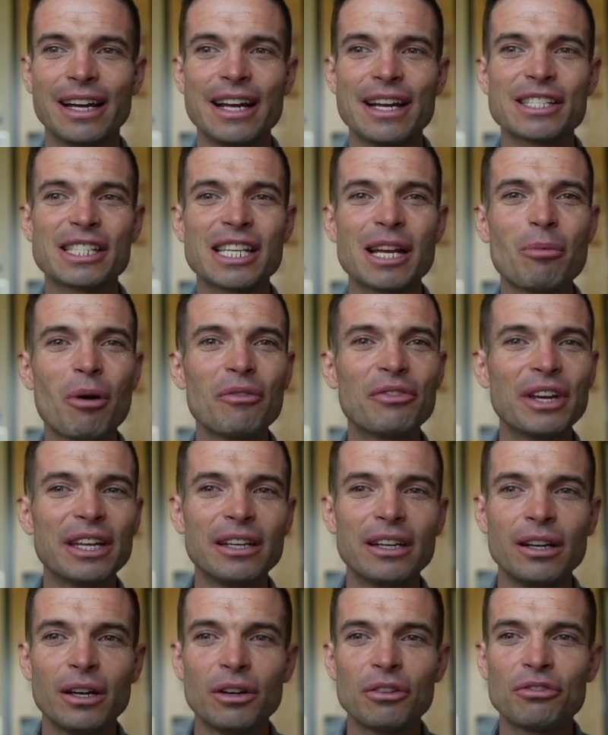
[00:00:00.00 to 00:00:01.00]
some of it
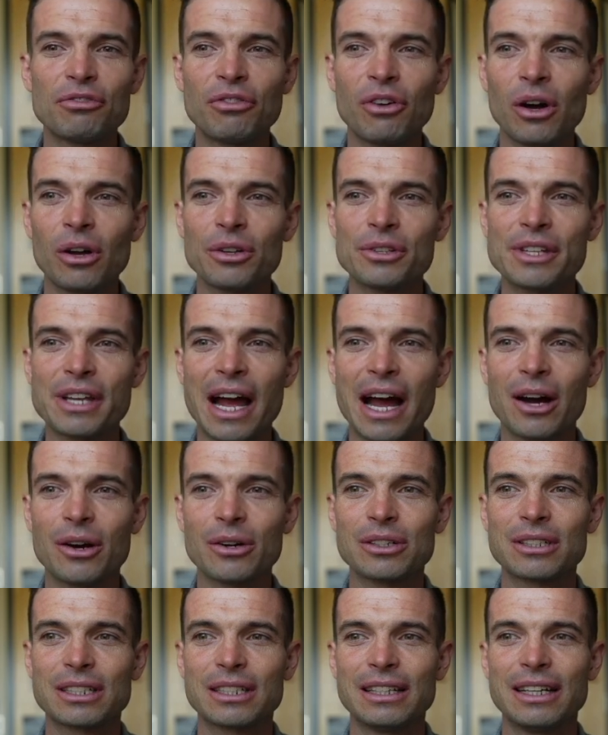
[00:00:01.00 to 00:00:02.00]
falls
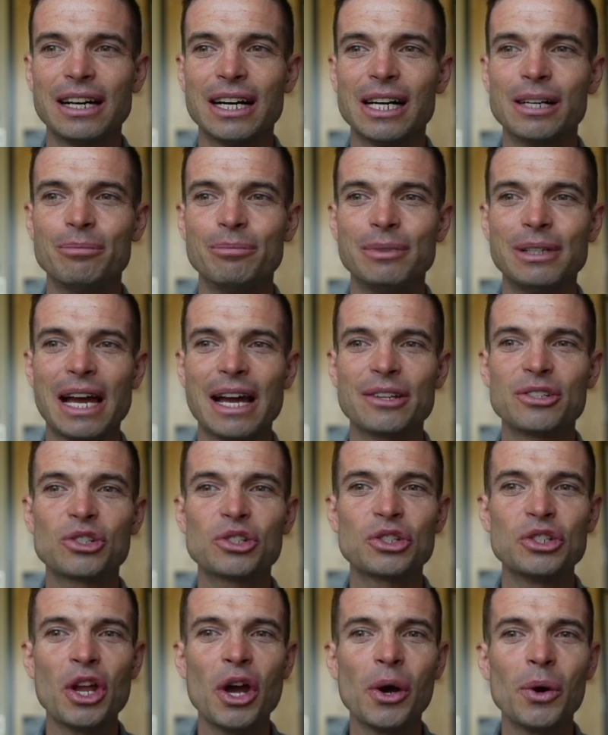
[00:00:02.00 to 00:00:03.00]
out as
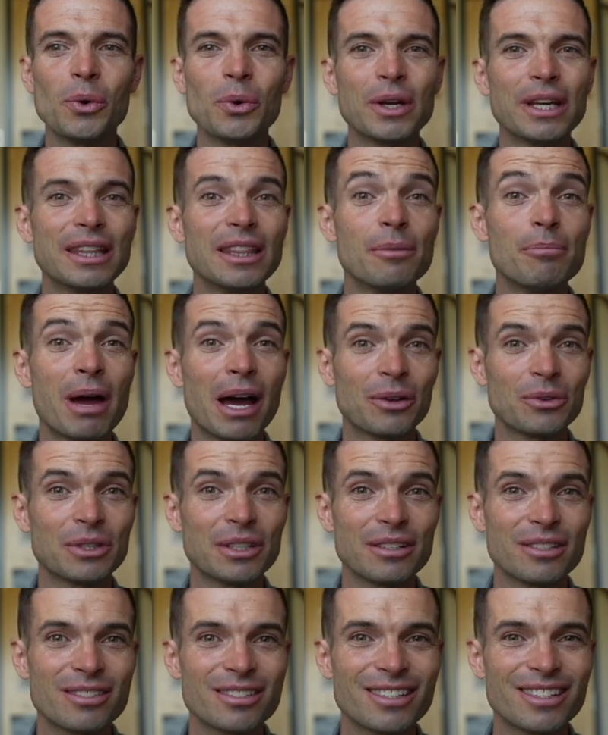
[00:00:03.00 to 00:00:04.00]
snow in the
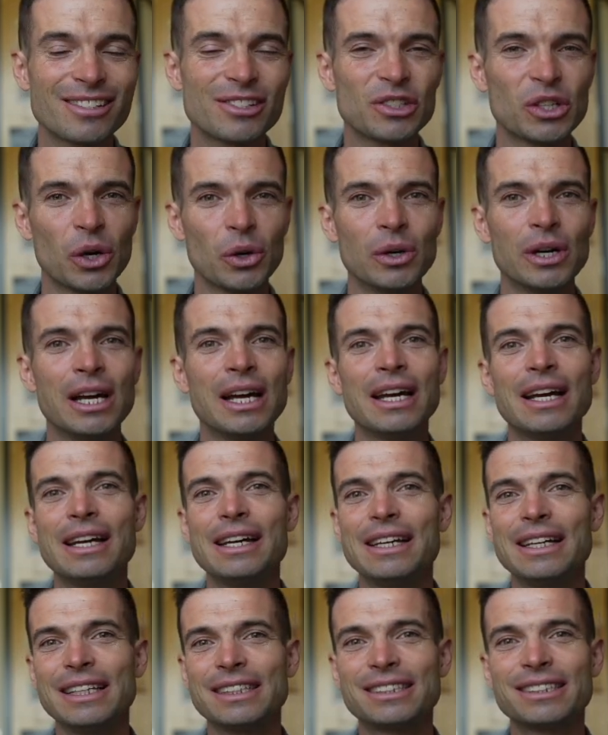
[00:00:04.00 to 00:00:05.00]
mountains. So
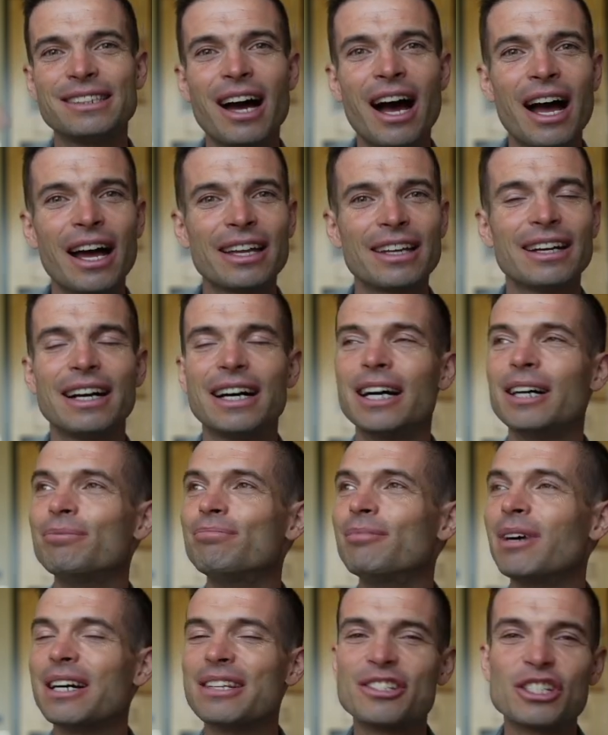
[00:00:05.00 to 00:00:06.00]
it's not
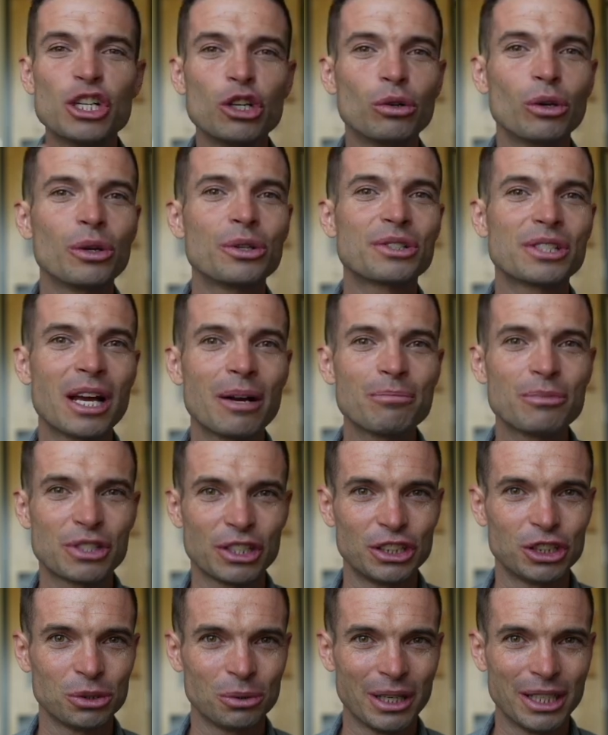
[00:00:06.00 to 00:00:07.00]
a zero-sum
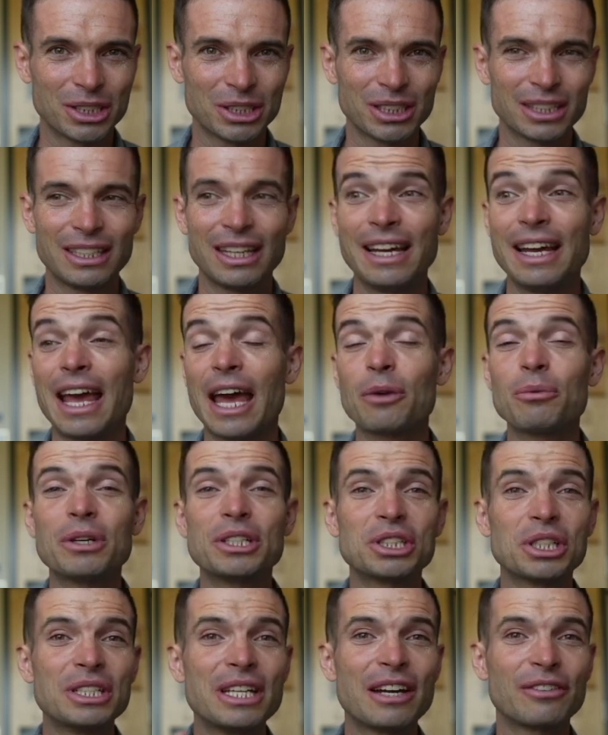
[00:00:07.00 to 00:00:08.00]
situation, and we
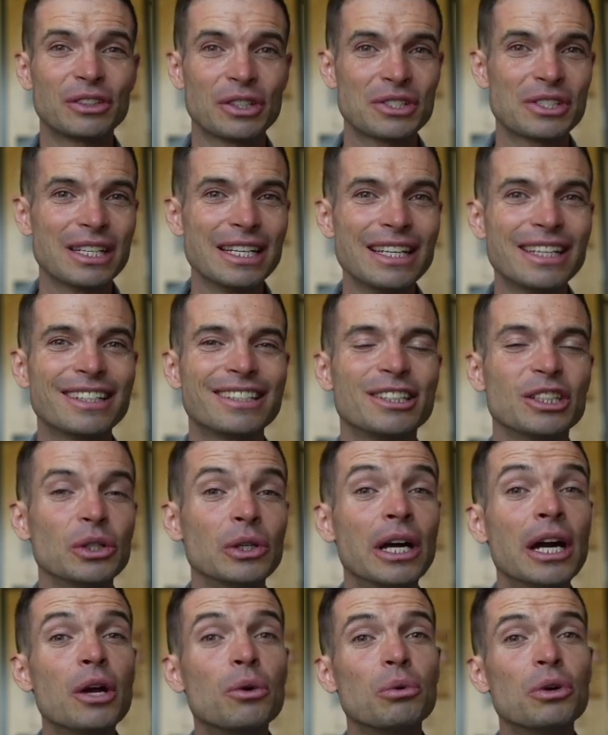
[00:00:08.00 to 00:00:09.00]
should never seek to
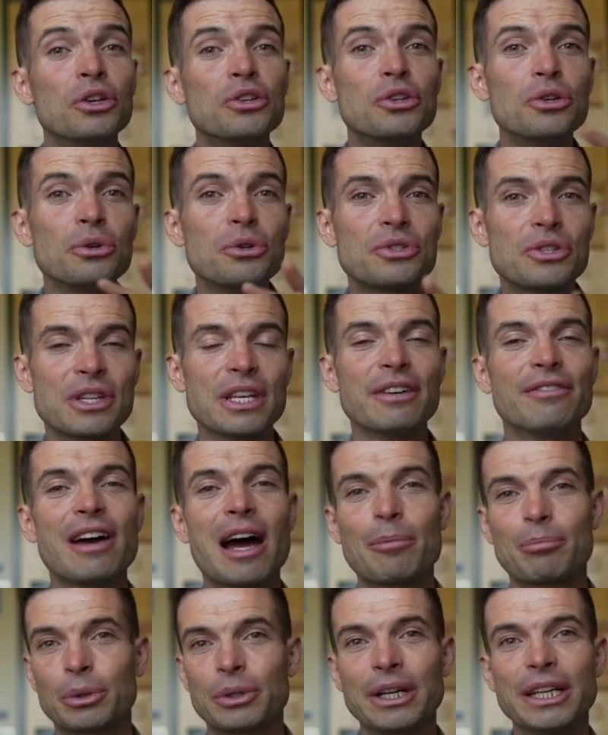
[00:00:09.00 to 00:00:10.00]
reduce the
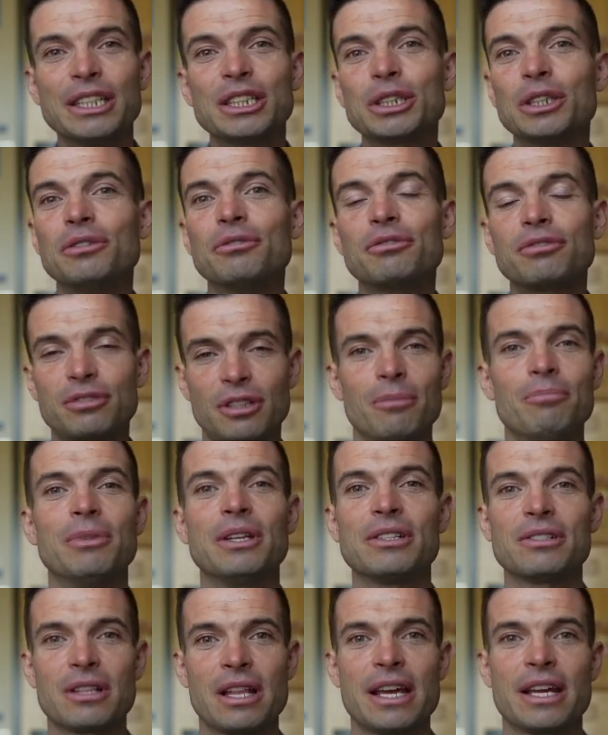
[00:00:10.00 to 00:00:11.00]
evaporation from
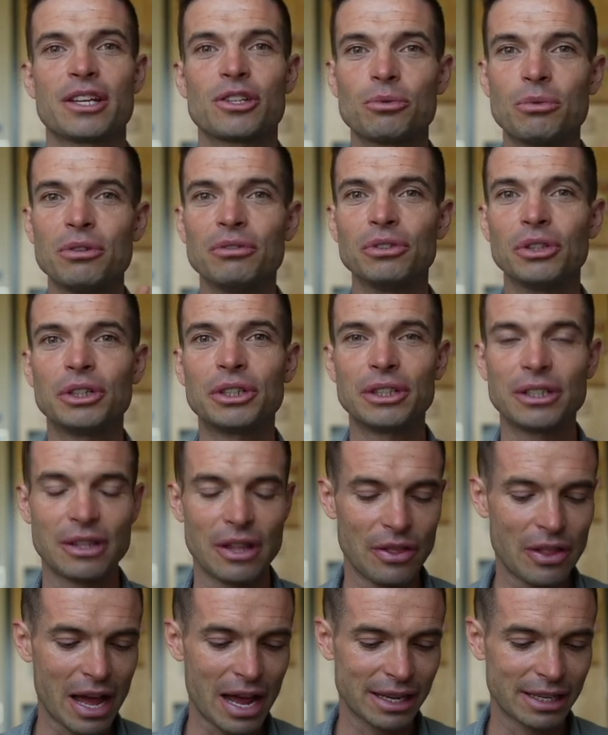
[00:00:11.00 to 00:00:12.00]
these lakes. We've learned that
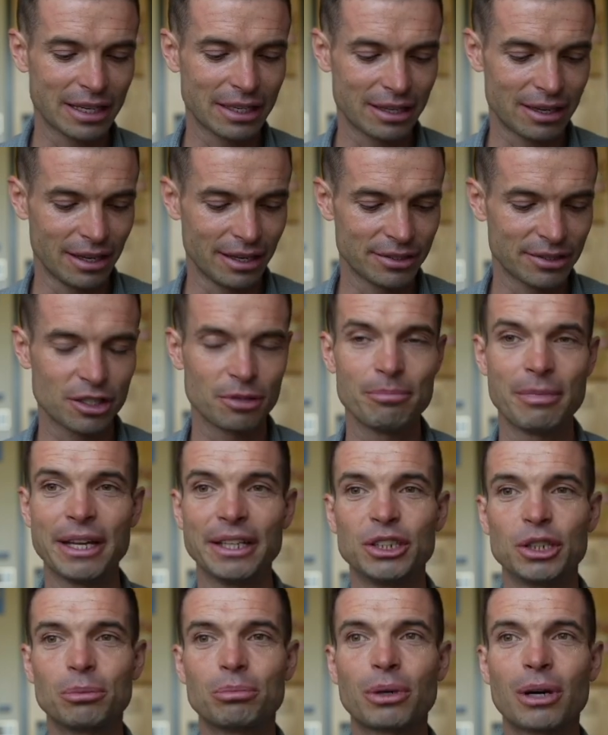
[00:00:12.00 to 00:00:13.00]
that can cause some
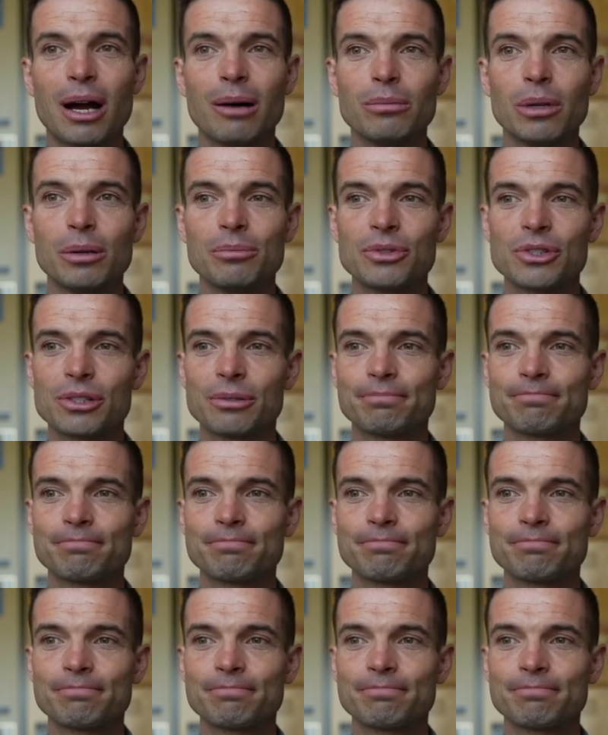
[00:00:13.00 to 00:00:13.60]
major problems.